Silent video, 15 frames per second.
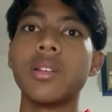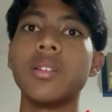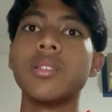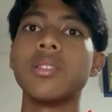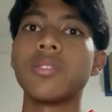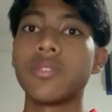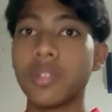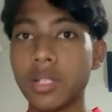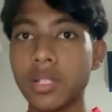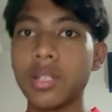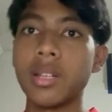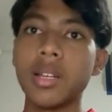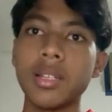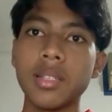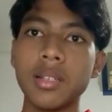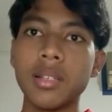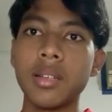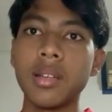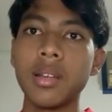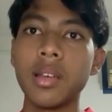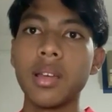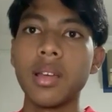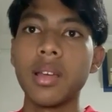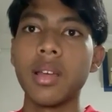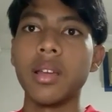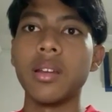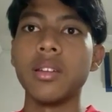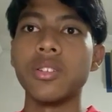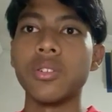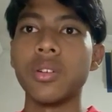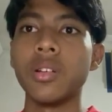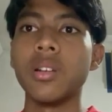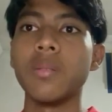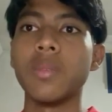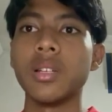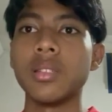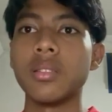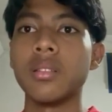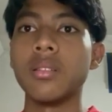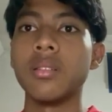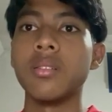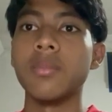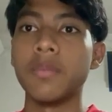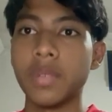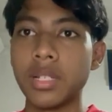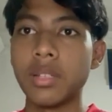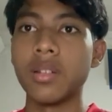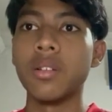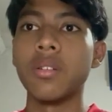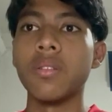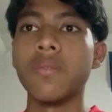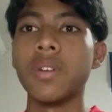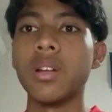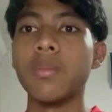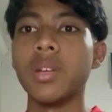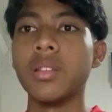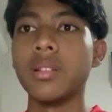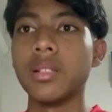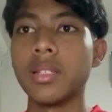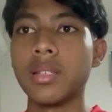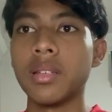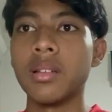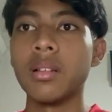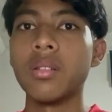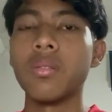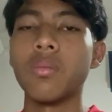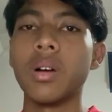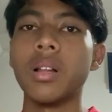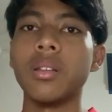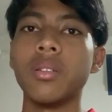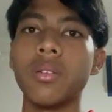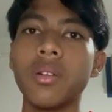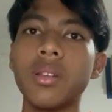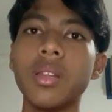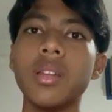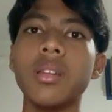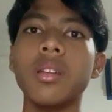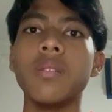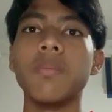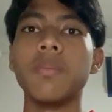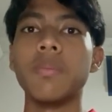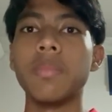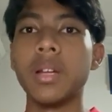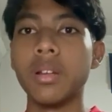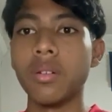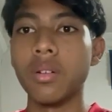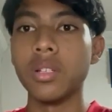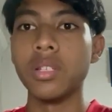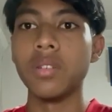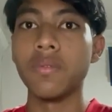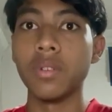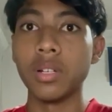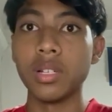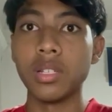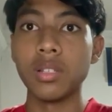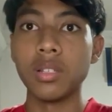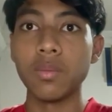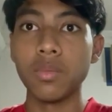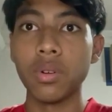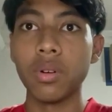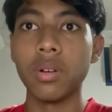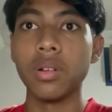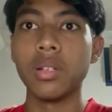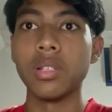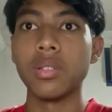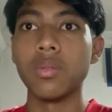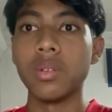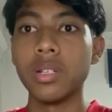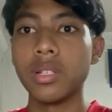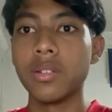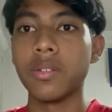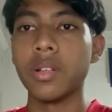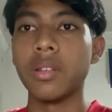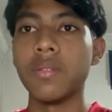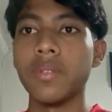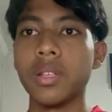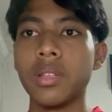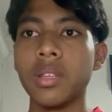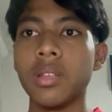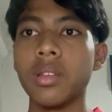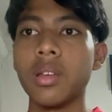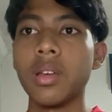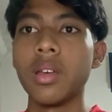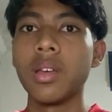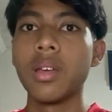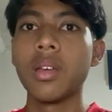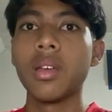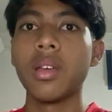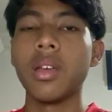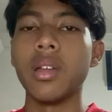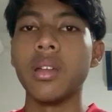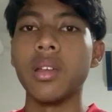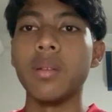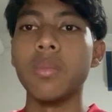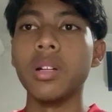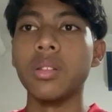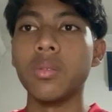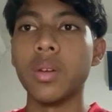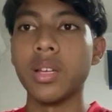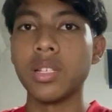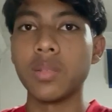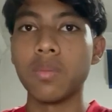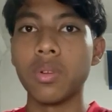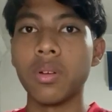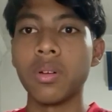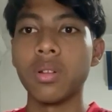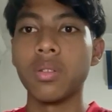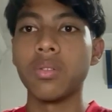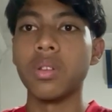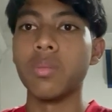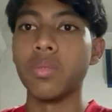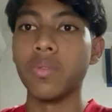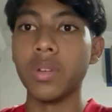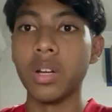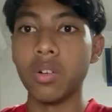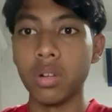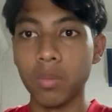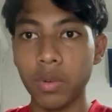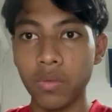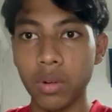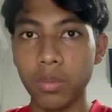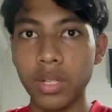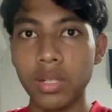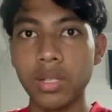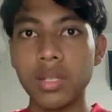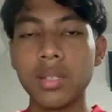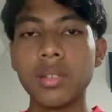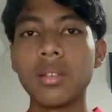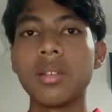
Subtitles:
structured lesson and ensuring the mastery of the fundamental skill, while non-linear pedagogy focuses more on the student's creativity and able to explore to improve their own performance.